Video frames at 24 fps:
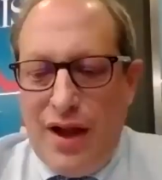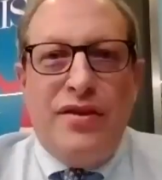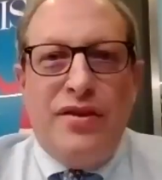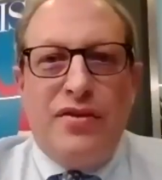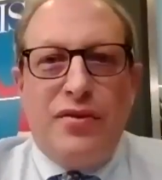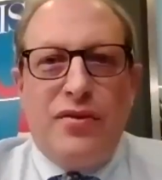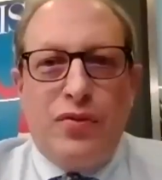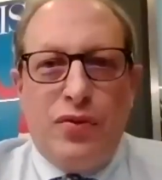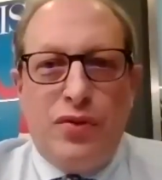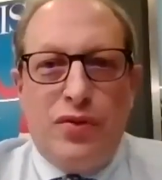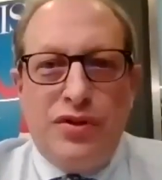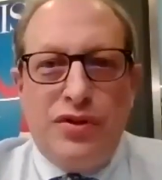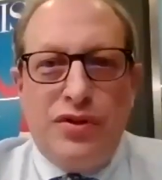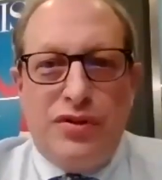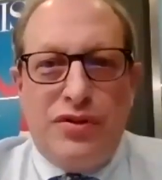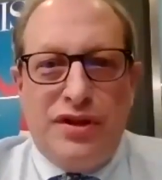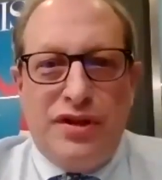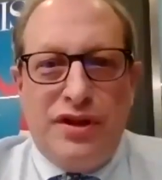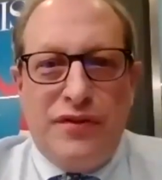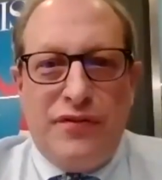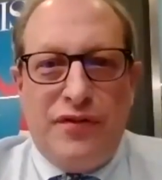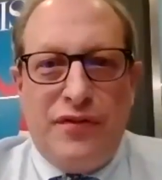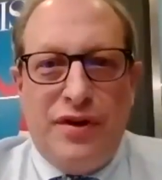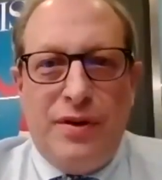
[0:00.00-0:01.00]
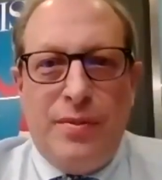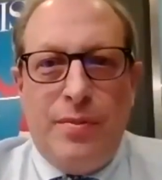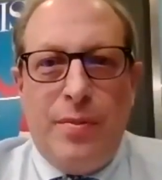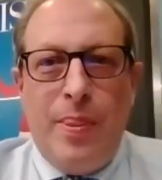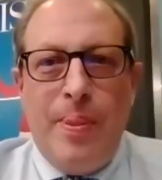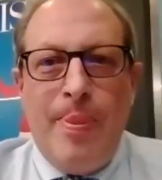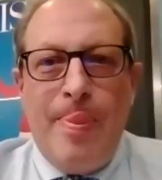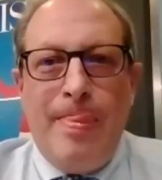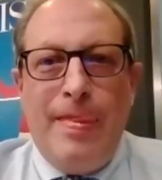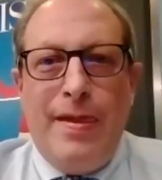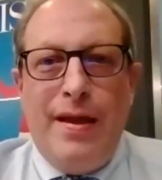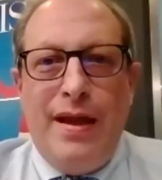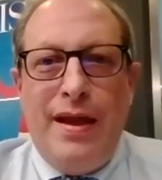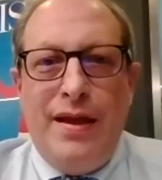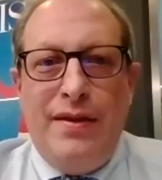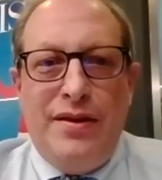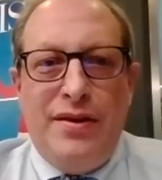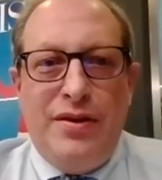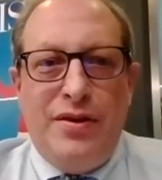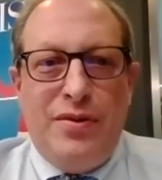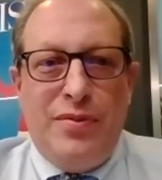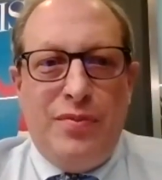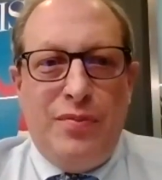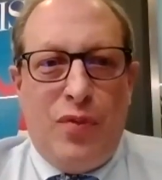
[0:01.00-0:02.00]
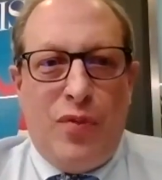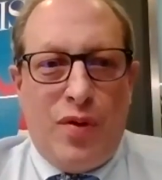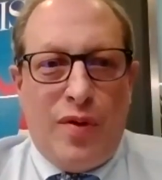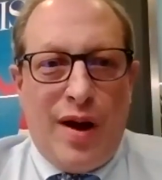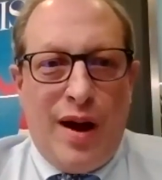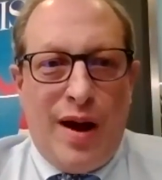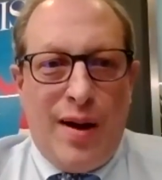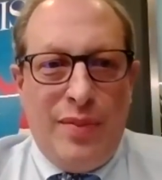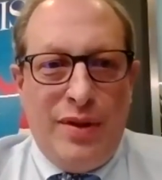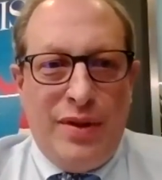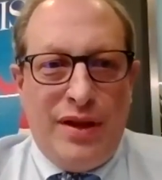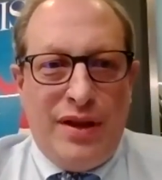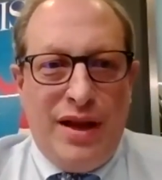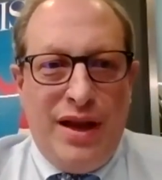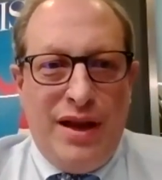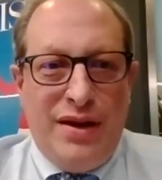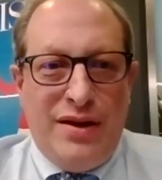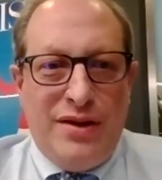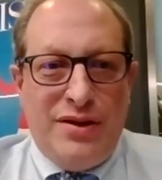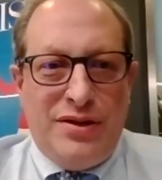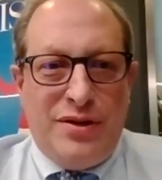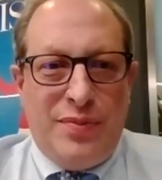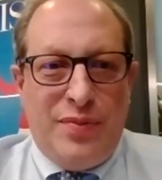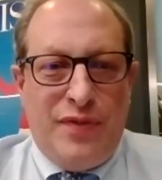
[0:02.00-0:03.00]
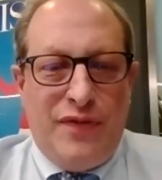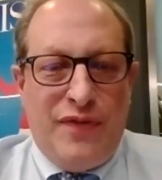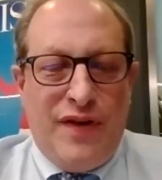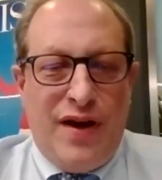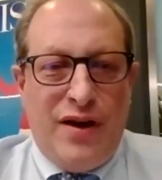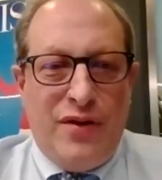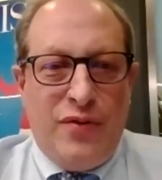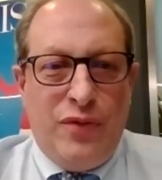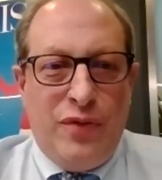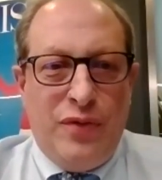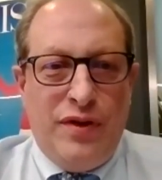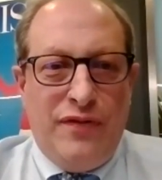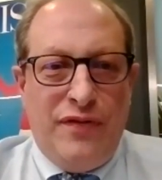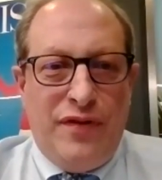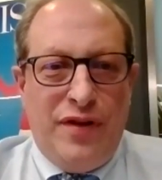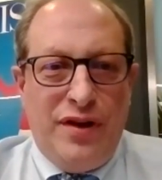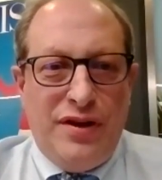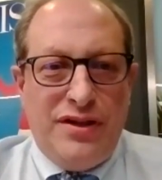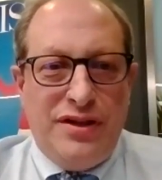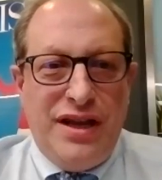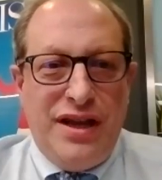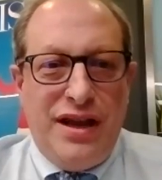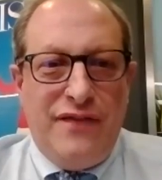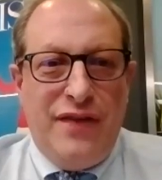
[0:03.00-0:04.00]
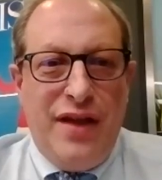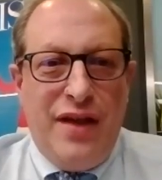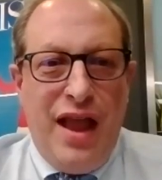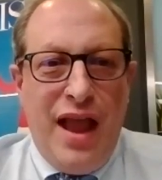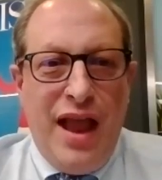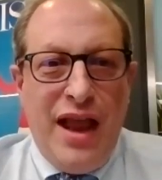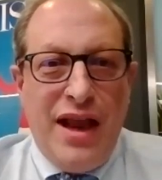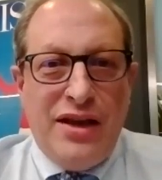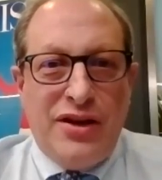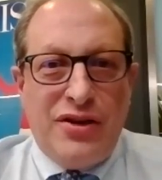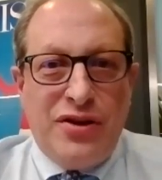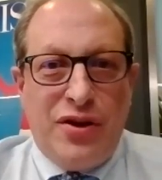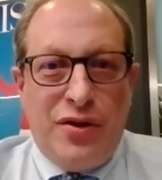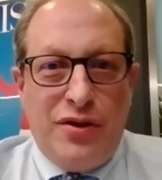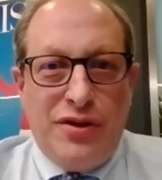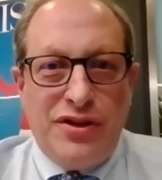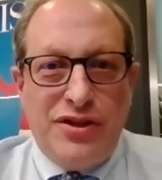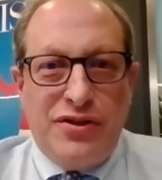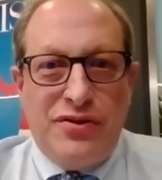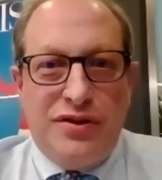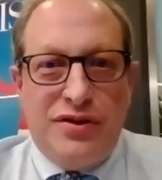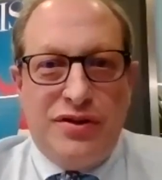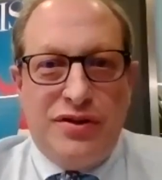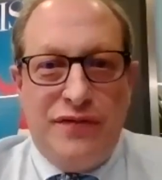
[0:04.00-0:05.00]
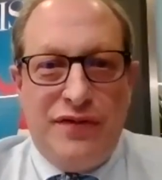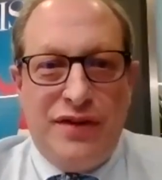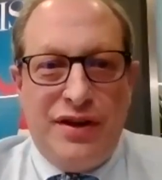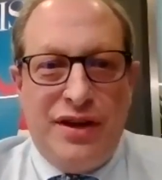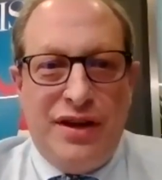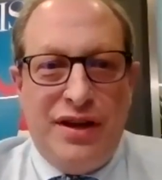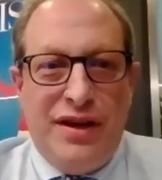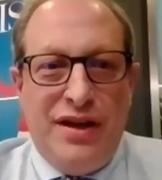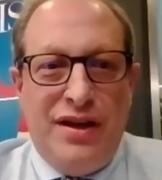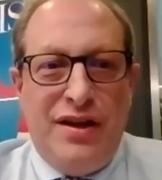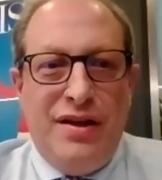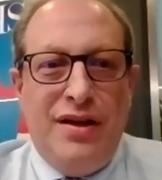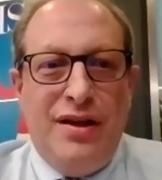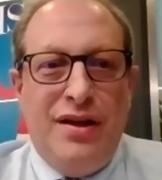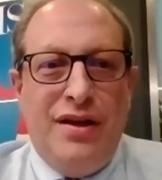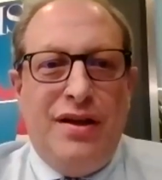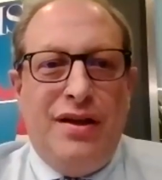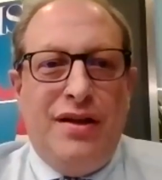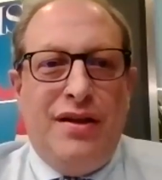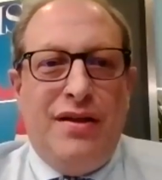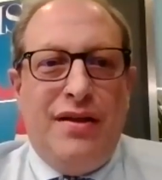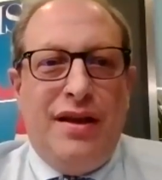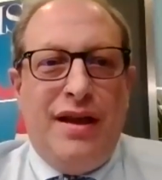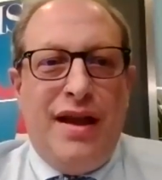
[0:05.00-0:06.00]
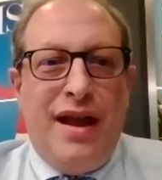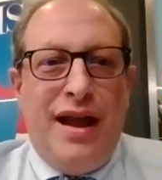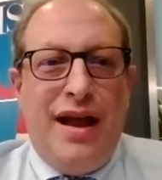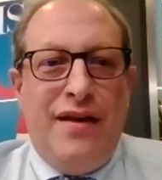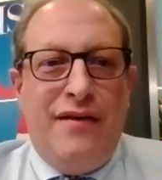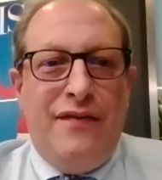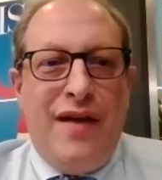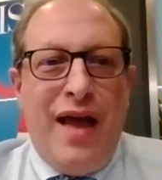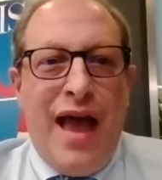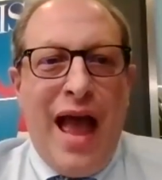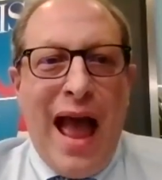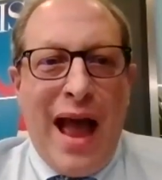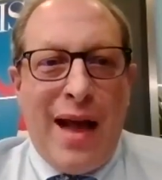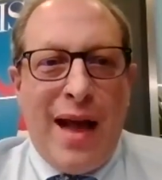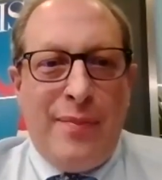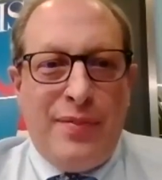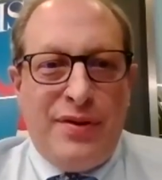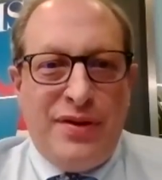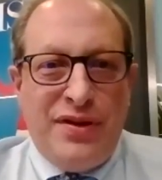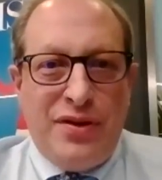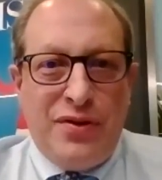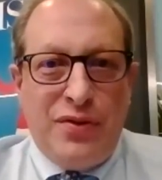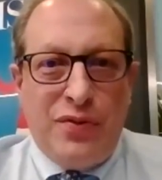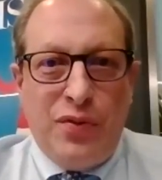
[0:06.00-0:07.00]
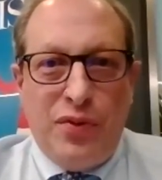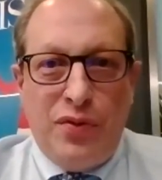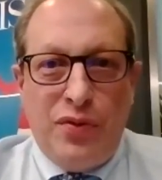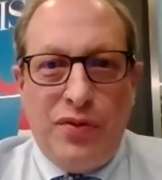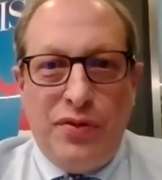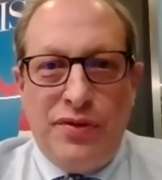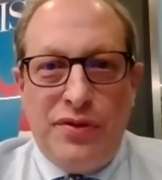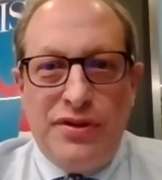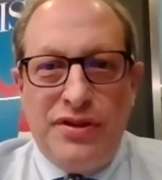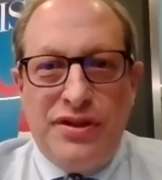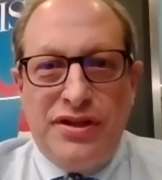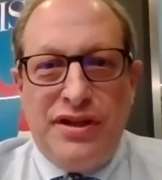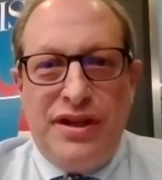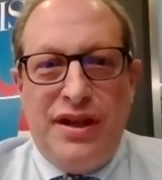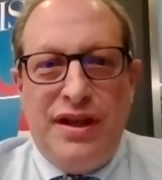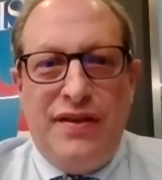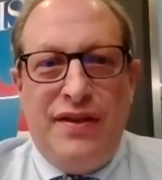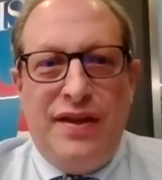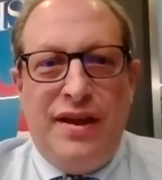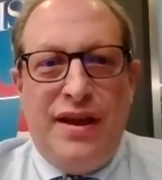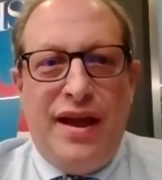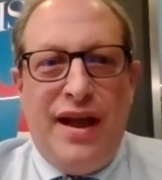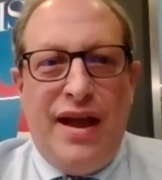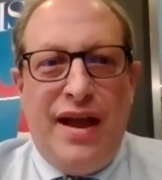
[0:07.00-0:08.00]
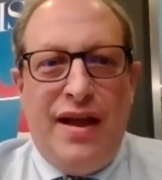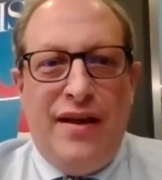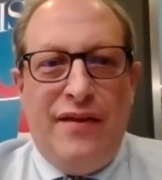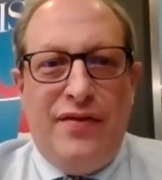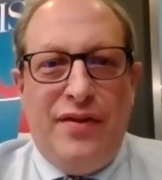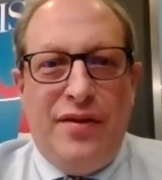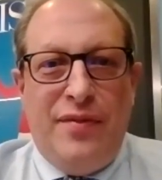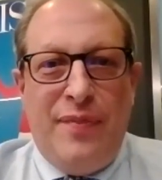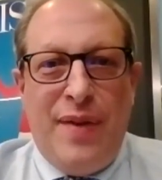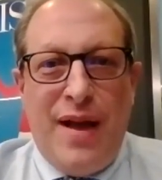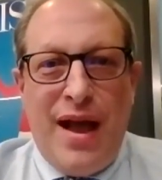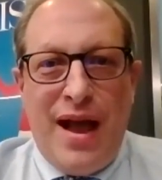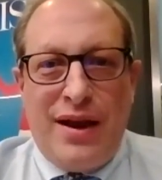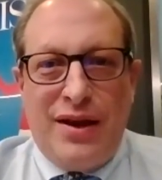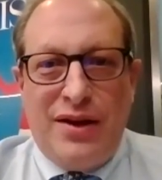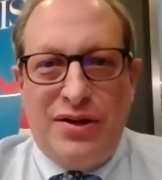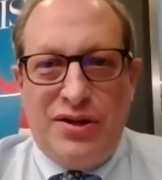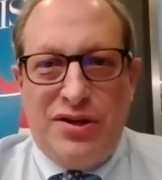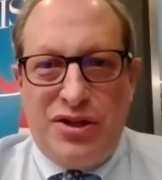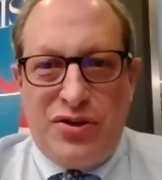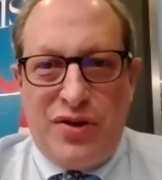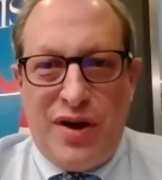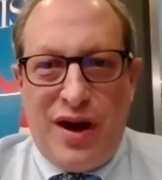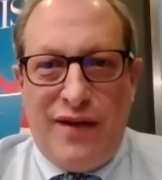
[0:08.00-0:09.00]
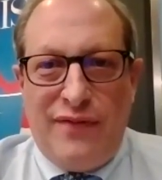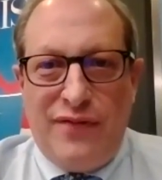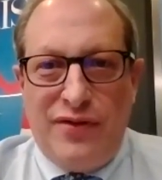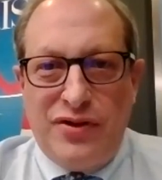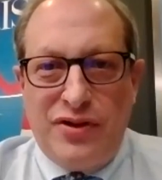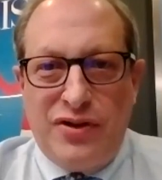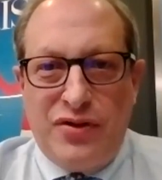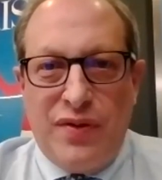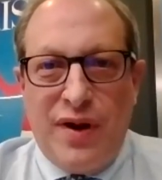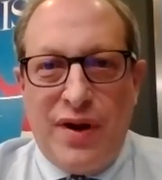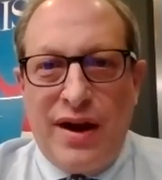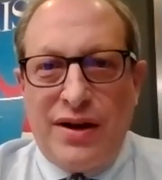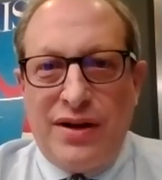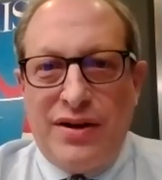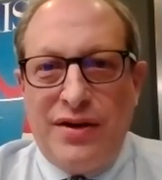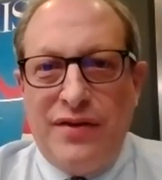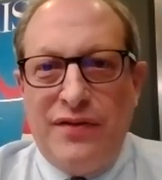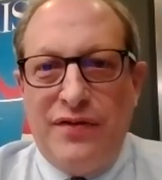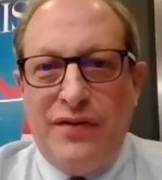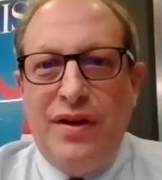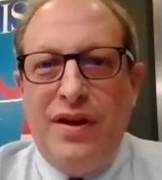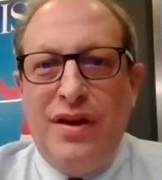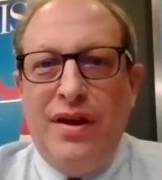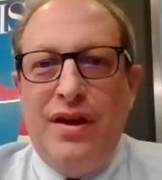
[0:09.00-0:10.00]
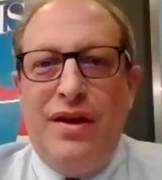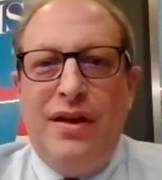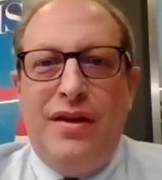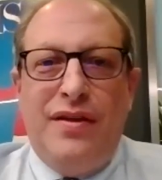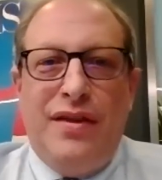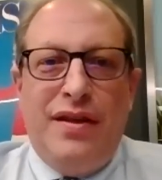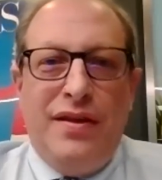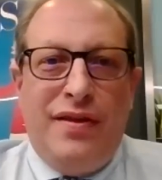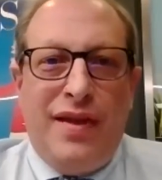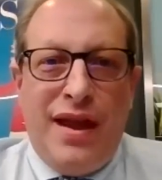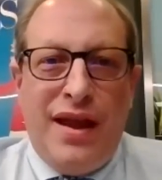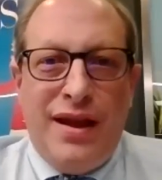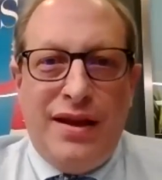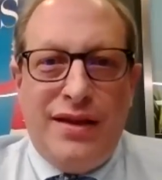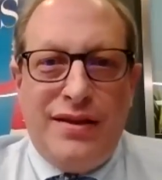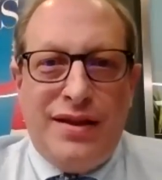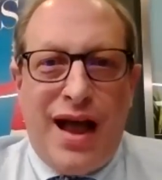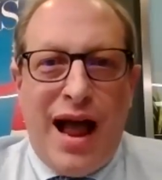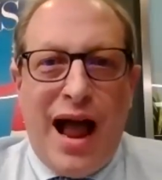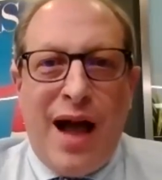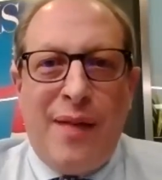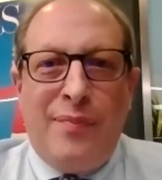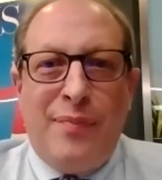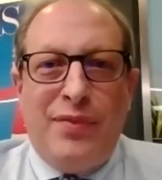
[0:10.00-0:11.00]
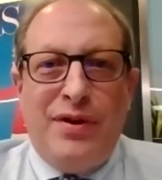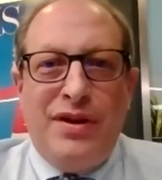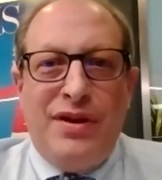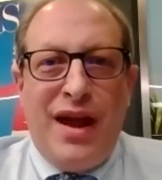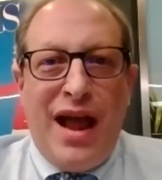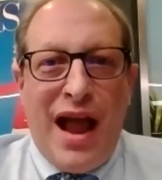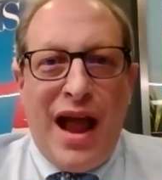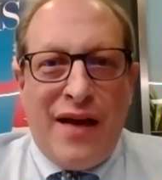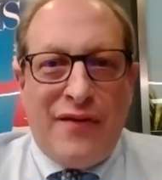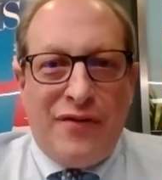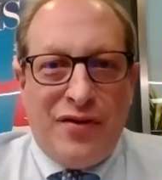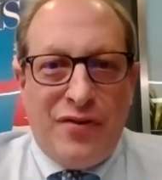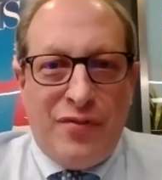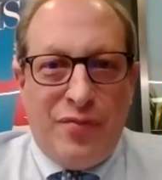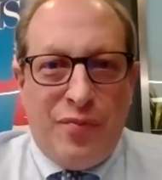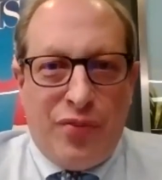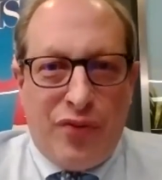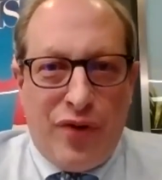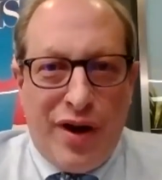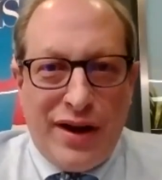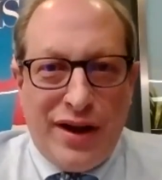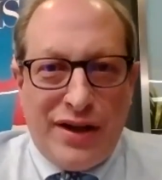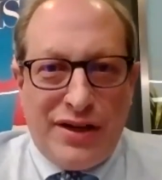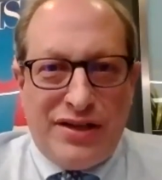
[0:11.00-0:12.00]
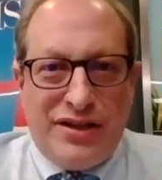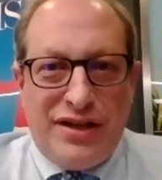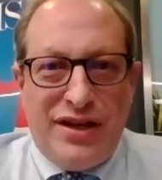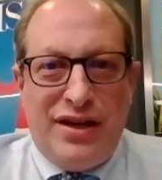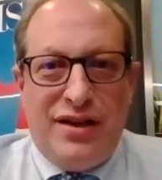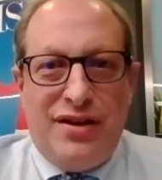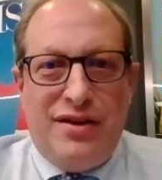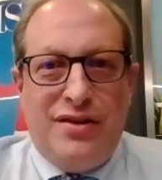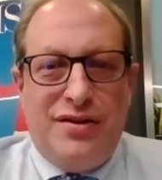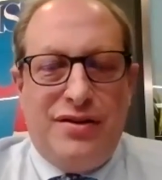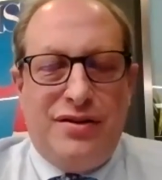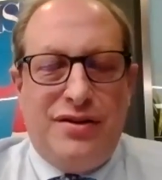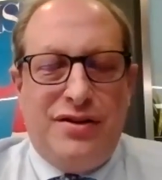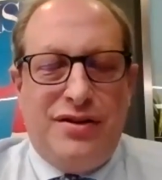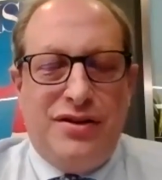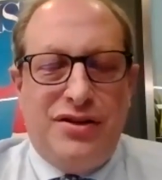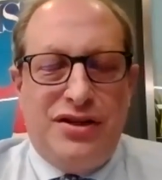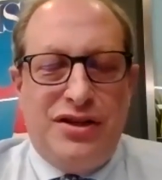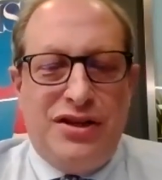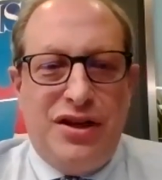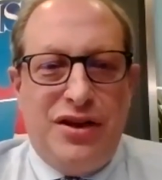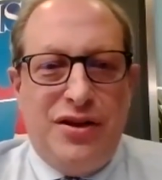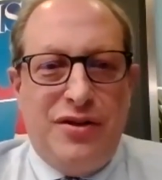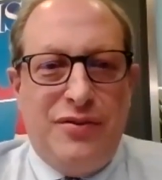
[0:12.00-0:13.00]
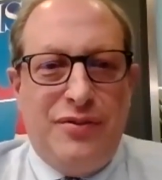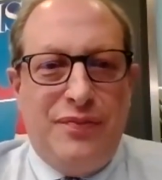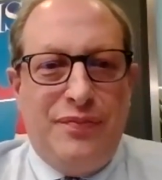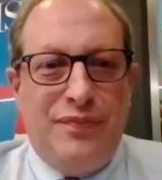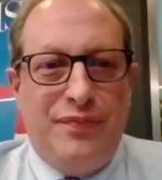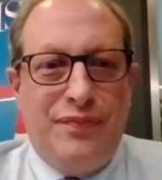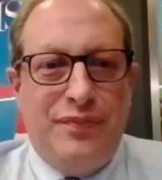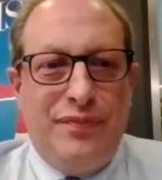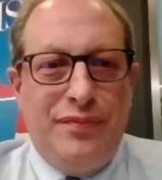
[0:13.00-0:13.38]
that the rules are different and that you're more obligated to provide refunds. They have ATOL certificate, they have ABTA rules, and they have the package travel directive that they adopted after Brexit. So